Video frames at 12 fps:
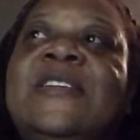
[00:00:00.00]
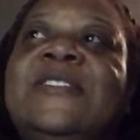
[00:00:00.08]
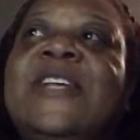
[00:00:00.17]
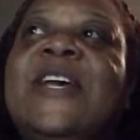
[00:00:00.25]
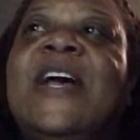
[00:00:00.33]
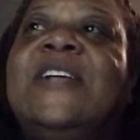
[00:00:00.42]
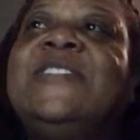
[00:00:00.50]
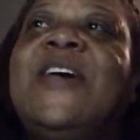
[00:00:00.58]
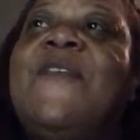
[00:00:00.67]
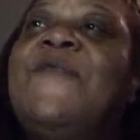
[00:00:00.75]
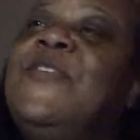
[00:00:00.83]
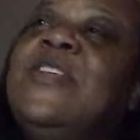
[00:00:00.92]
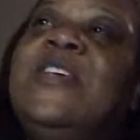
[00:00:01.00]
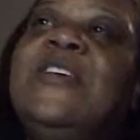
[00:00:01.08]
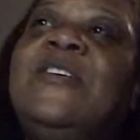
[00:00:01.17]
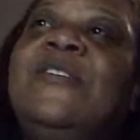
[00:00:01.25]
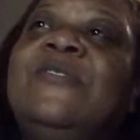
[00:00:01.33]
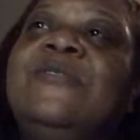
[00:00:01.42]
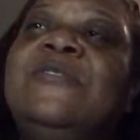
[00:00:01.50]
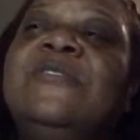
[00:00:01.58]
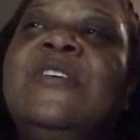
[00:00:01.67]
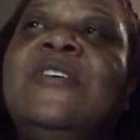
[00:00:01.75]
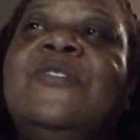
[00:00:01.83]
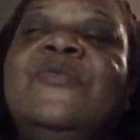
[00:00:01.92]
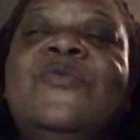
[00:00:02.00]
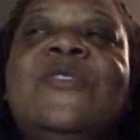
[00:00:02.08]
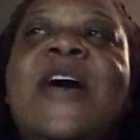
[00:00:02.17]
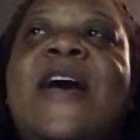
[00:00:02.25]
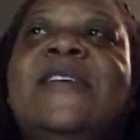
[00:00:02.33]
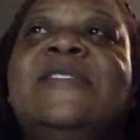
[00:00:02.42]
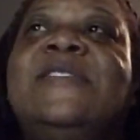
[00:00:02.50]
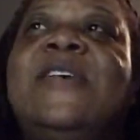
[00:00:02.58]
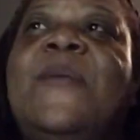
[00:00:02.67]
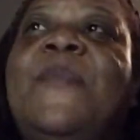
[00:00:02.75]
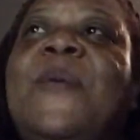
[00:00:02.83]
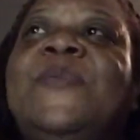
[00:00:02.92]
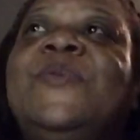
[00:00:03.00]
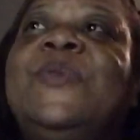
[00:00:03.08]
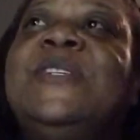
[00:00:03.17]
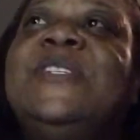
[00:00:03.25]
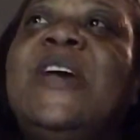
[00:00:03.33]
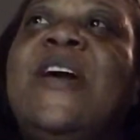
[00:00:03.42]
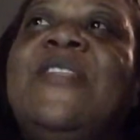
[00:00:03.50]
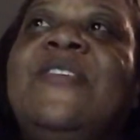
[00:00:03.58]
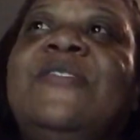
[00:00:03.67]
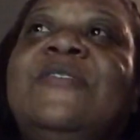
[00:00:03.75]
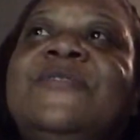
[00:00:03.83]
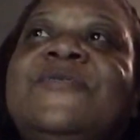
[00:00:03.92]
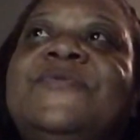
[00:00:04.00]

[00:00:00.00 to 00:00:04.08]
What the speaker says: Check out y'all videos. You guys sub up to each other.